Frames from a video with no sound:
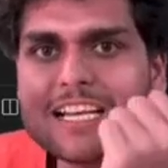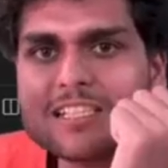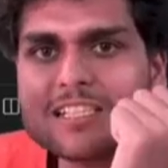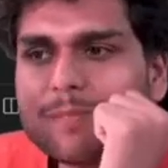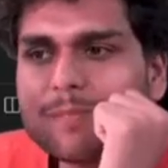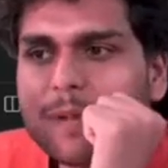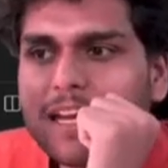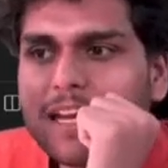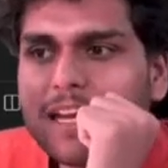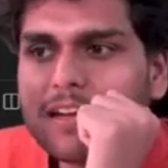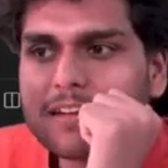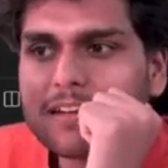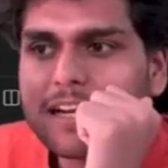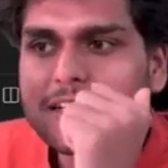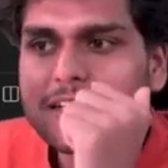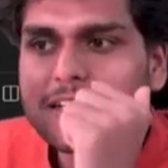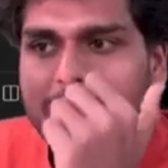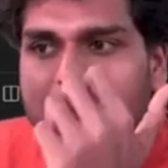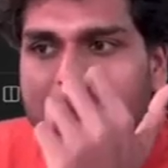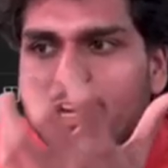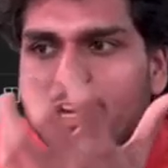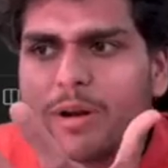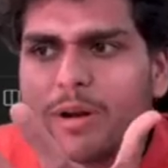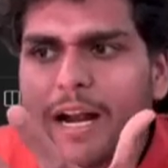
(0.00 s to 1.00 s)
me that can
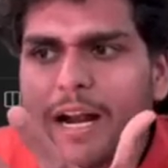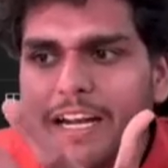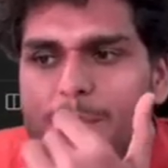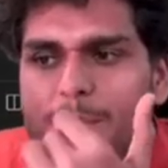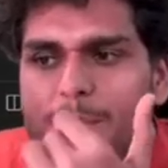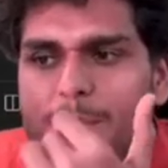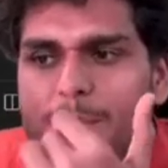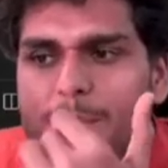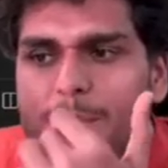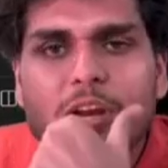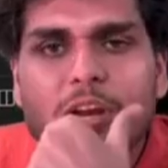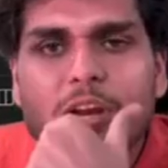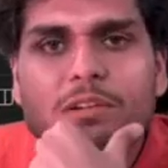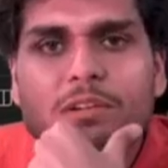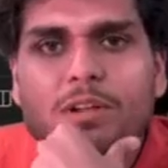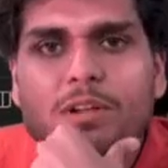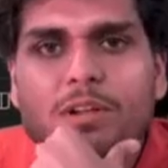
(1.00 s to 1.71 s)
you write a polyfill for set